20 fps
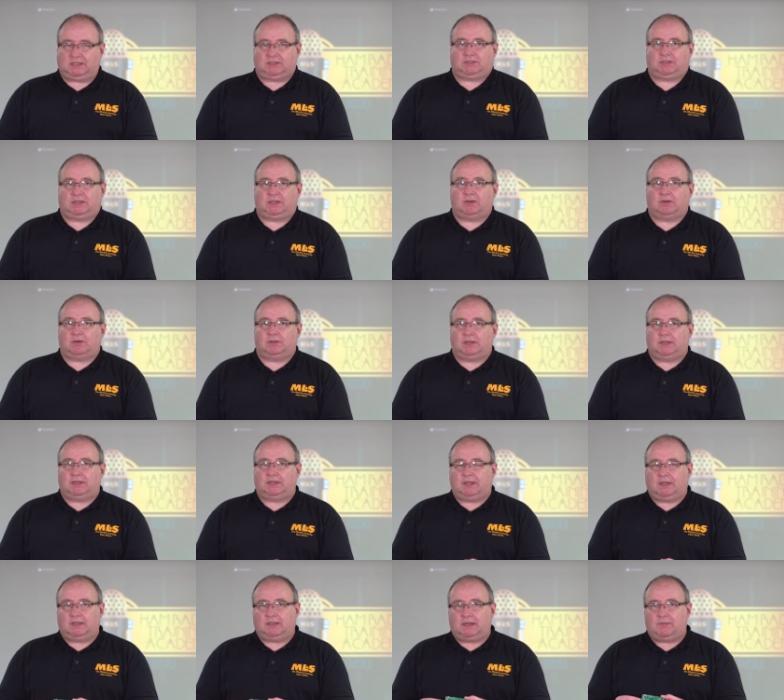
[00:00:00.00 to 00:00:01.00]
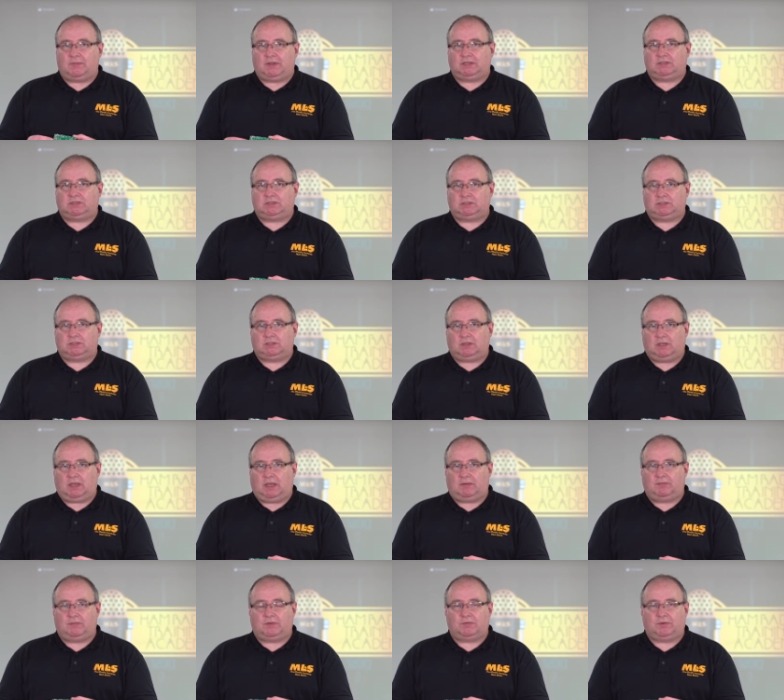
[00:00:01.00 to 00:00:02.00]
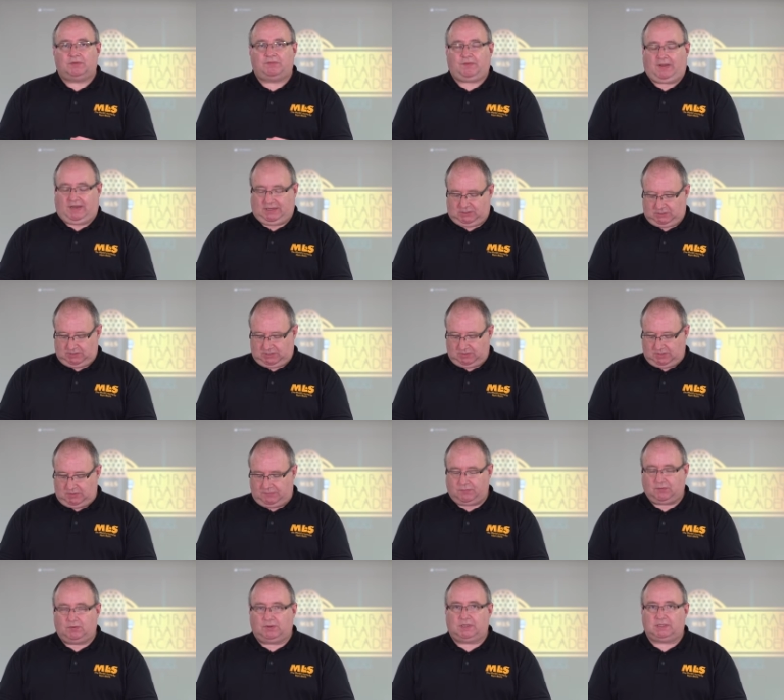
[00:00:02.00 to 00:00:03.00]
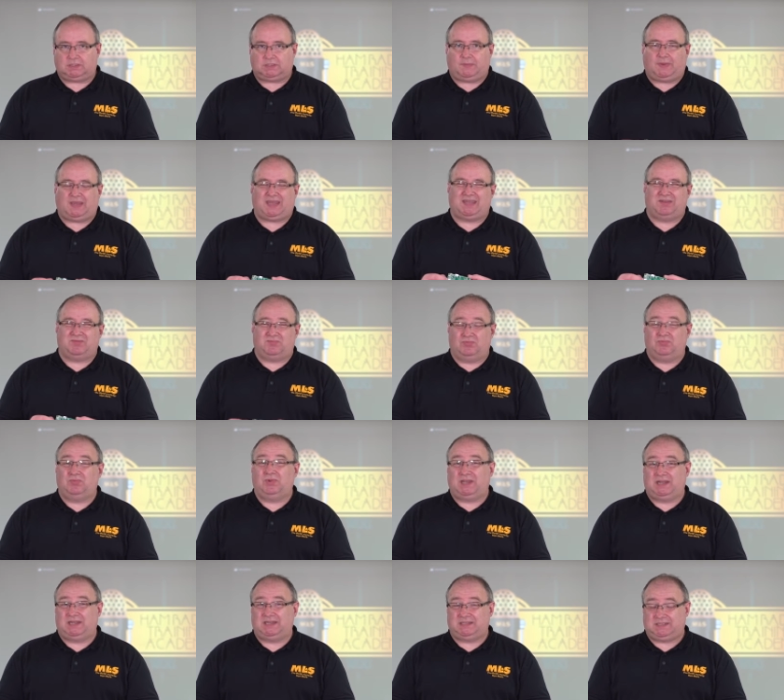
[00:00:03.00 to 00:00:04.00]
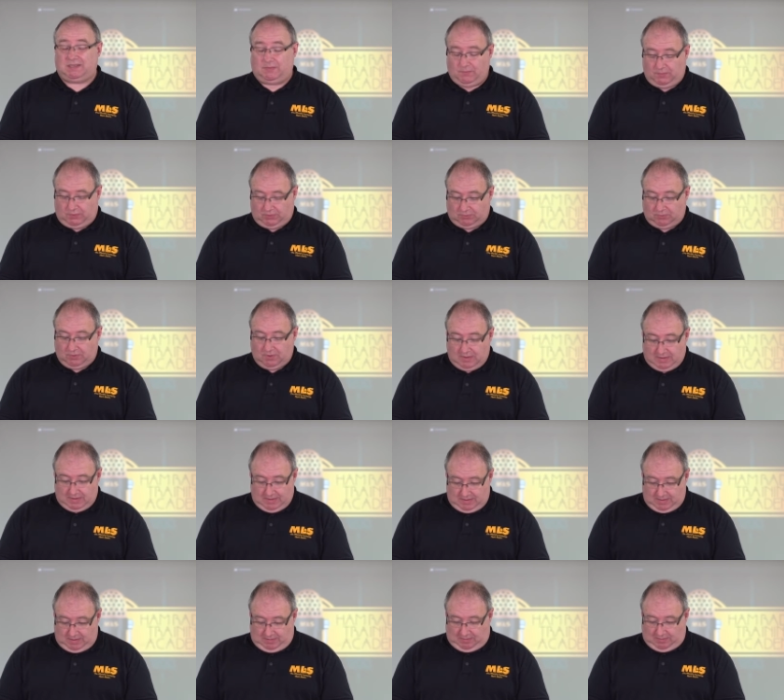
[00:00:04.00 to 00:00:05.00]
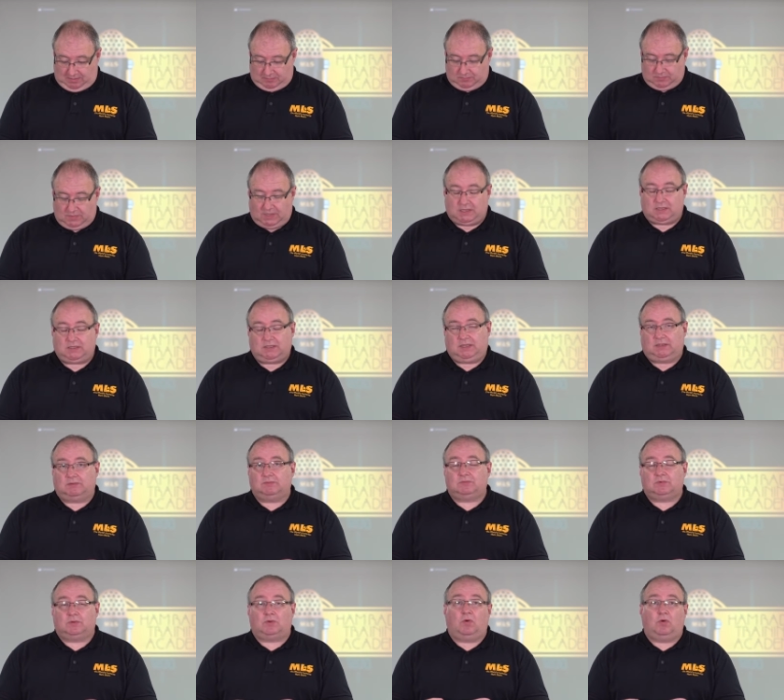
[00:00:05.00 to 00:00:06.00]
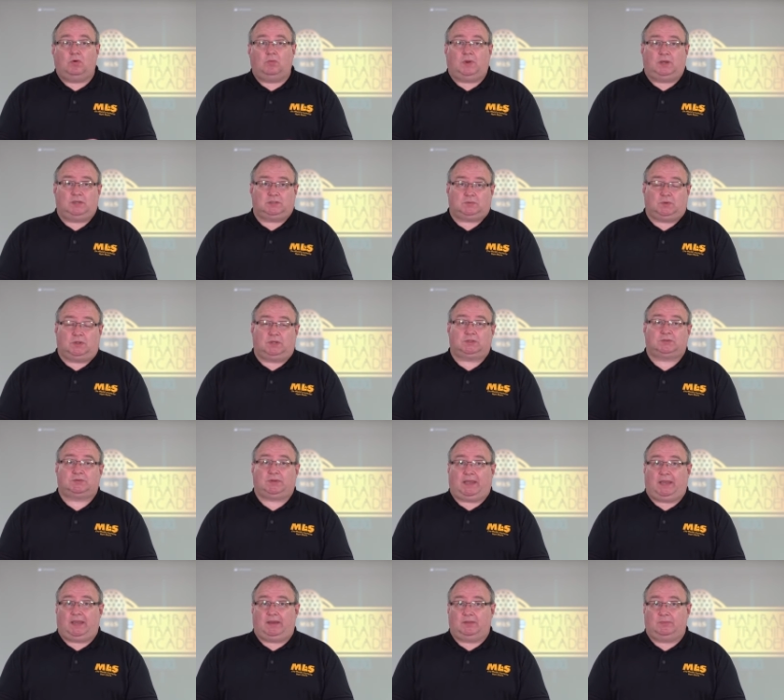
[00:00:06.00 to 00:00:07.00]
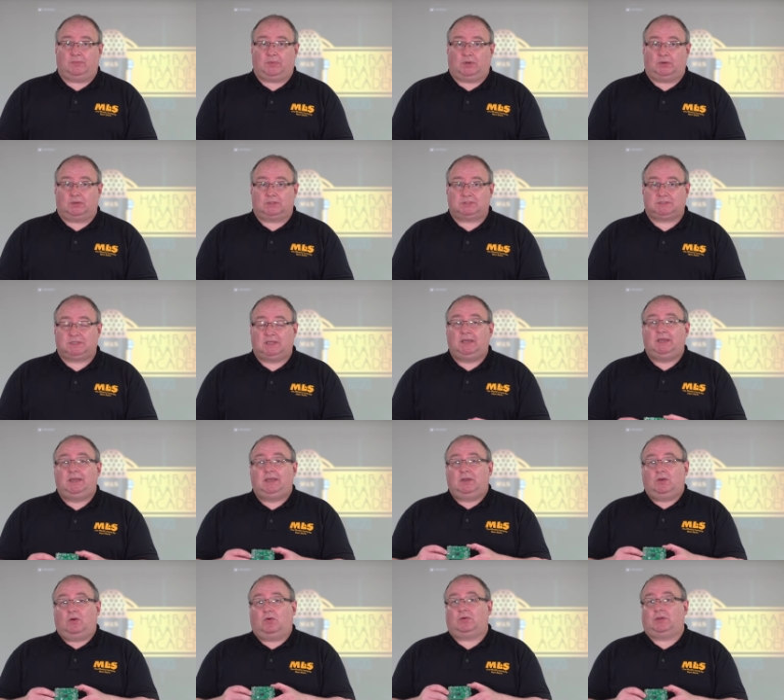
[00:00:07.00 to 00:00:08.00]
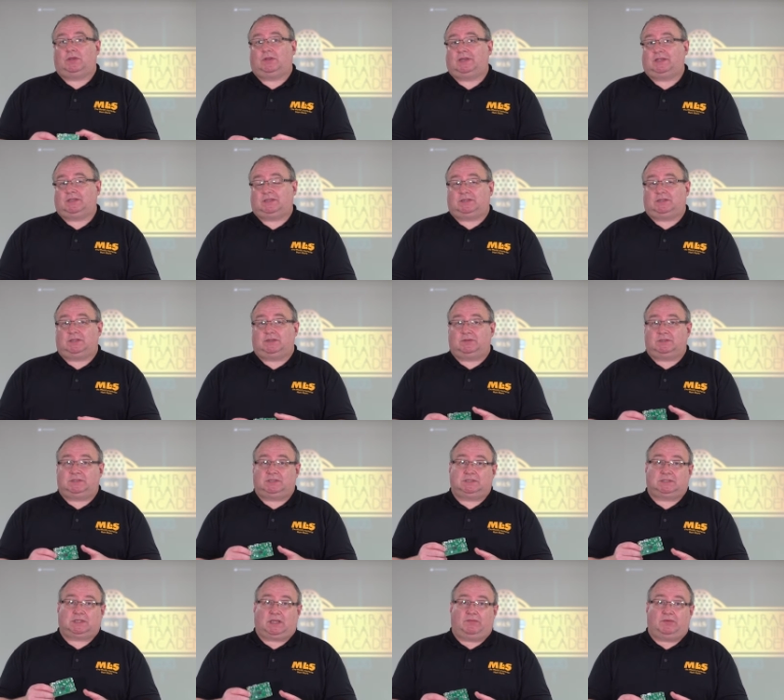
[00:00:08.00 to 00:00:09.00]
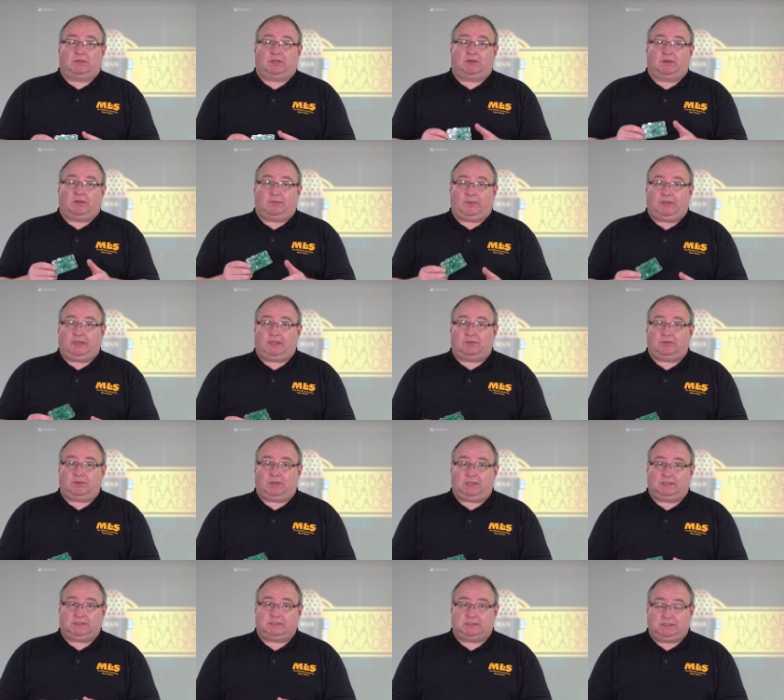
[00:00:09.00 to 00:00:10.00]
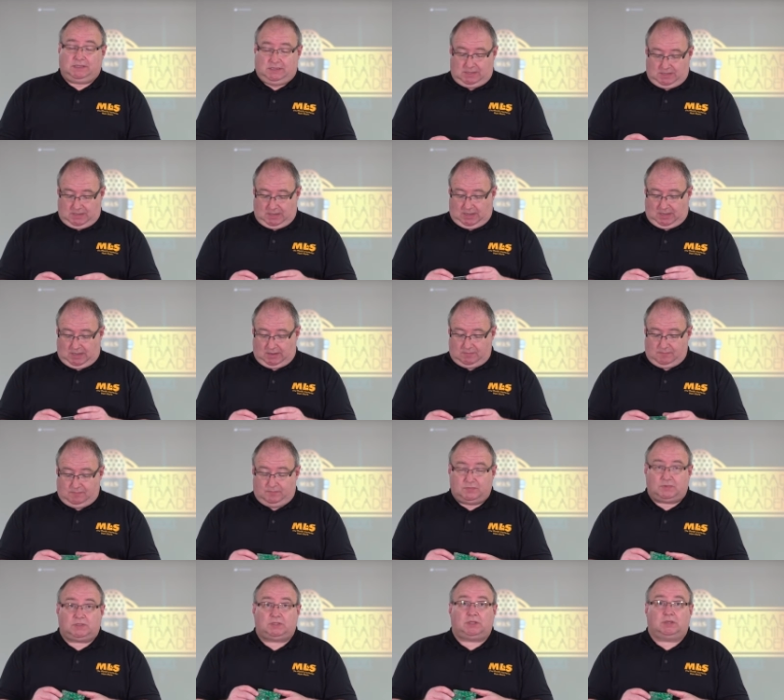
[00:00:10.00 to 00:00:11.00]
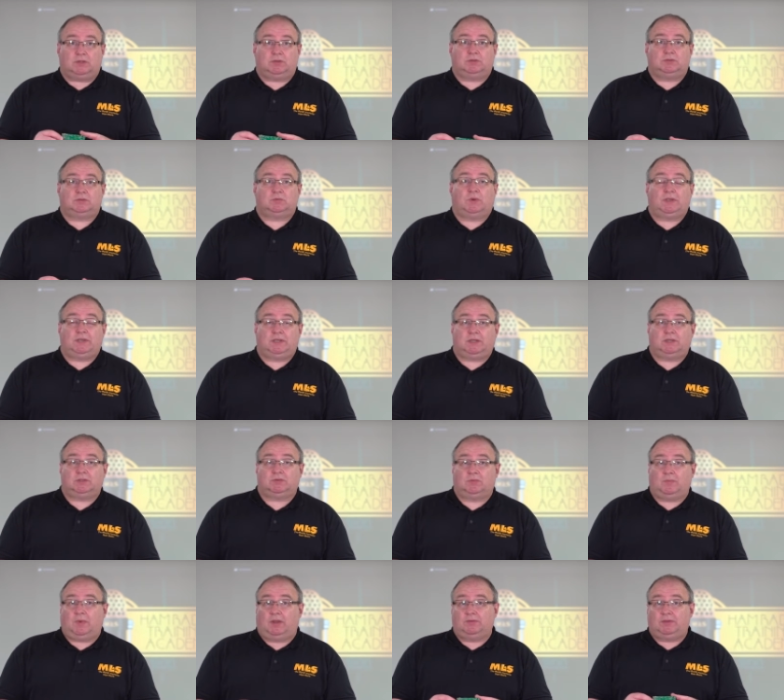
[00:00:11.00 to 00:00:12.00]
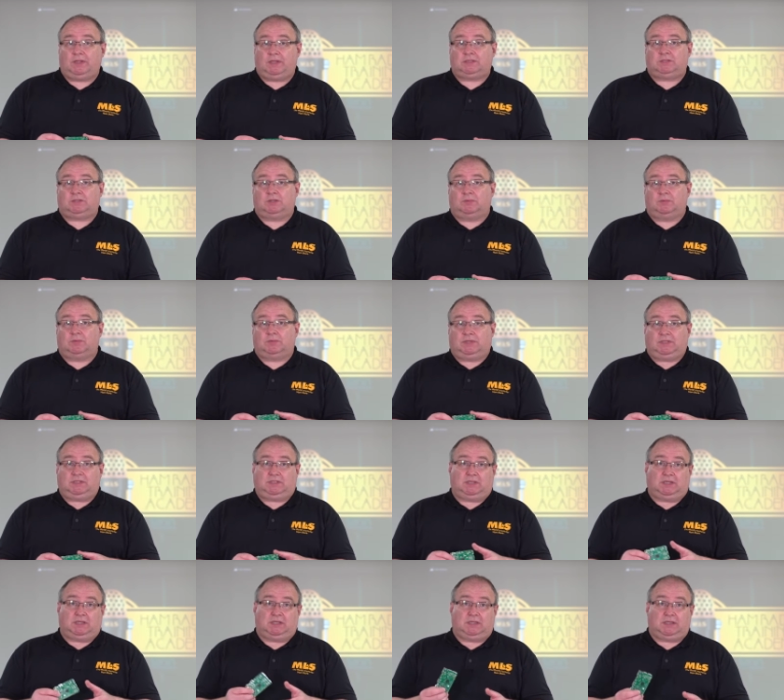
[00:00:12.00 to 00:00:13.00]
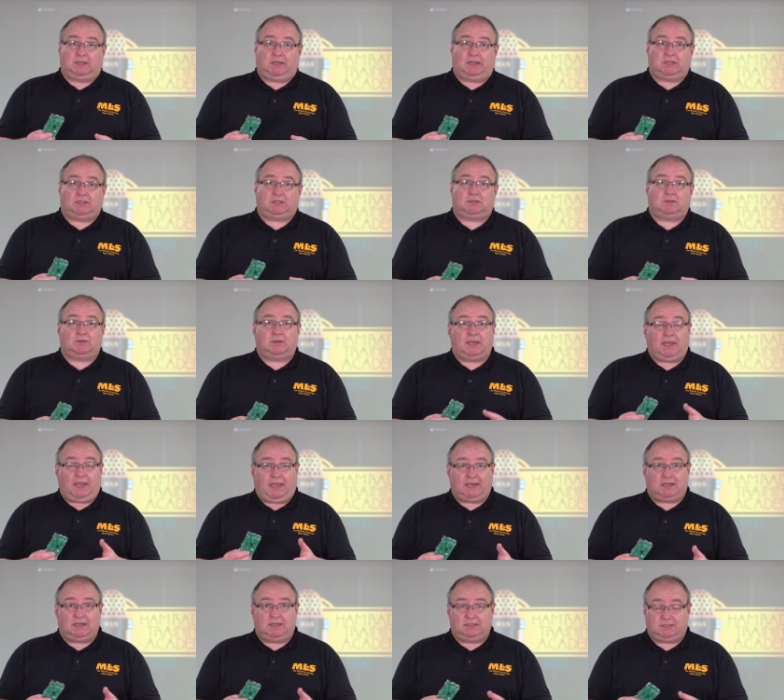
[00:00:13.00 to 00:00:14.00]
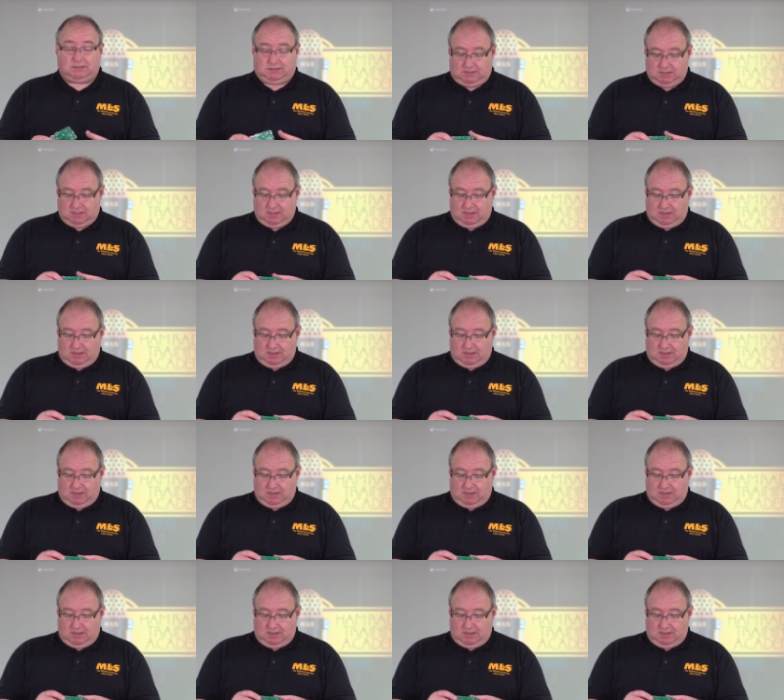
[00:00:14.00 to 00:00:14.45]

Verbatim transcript: actually got an, an image um, that we flash to it for you to make it really simple. Um, it, it will almost work straight out of the box. All you need to do is discover the IP address, um, use Windows Remote Desktop to actually connect to it, headless,